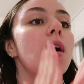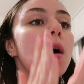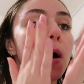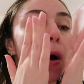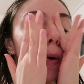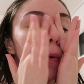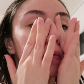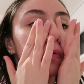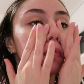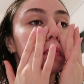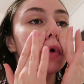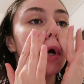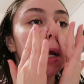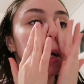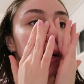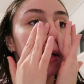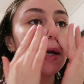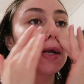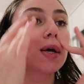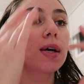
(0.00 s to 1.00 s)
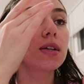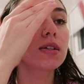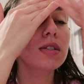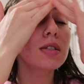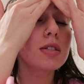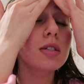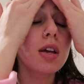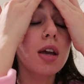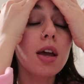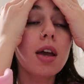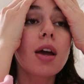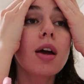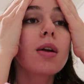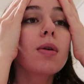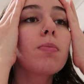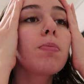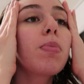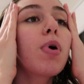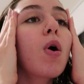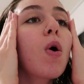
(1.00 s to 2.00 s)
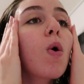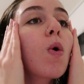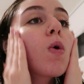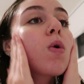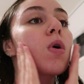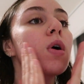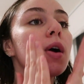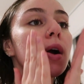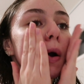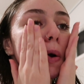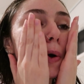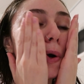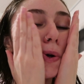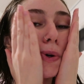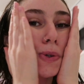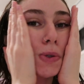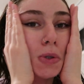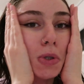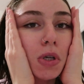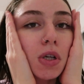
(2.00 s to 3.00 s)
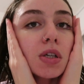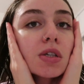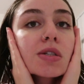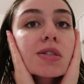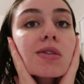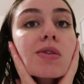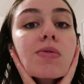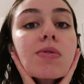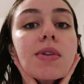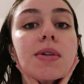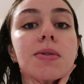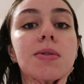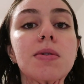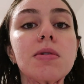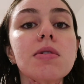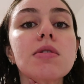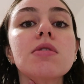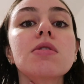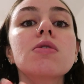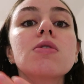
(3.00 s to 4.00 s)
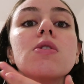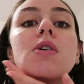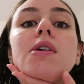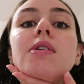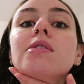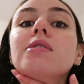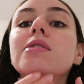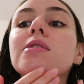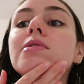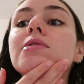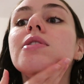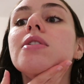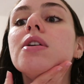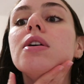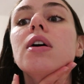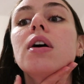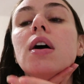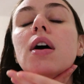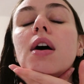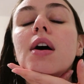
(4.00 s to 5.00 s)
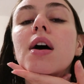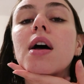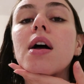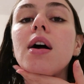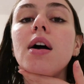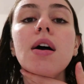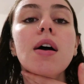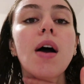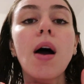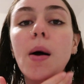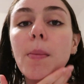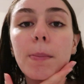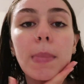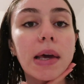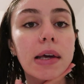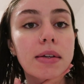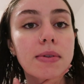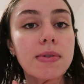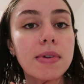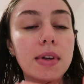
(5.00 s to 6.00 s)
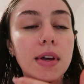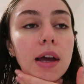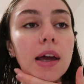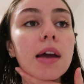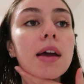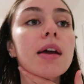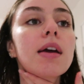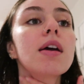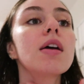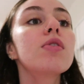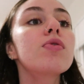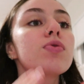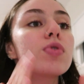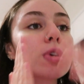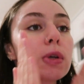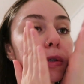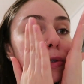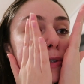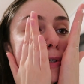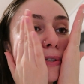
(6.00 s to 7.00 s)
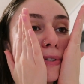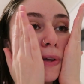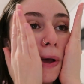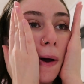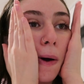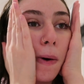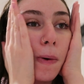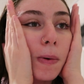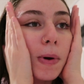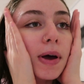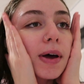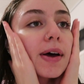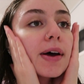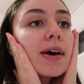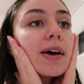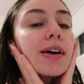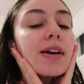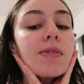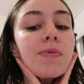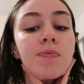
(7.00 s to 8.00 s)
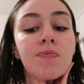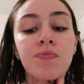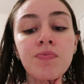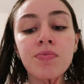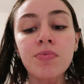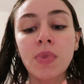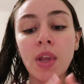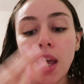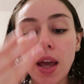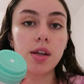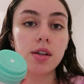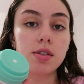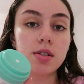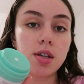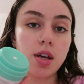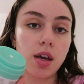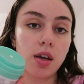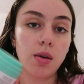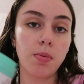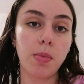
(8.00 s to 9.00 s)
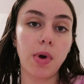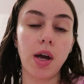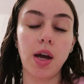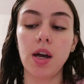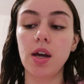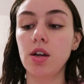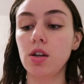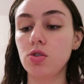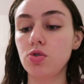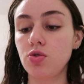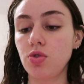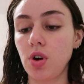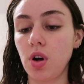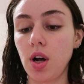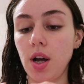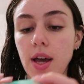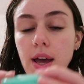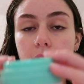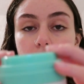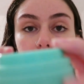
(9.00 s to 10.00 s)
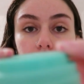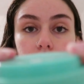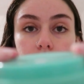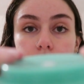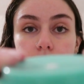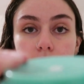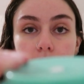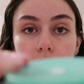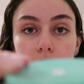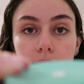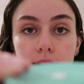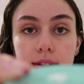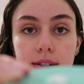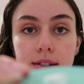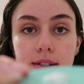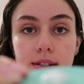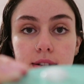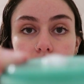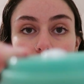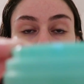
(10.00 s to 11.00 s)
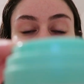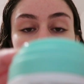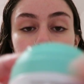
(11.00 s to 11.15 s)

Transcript: of redness and pores. So this is just amazing. It feels so good. And take my Drunk Elephant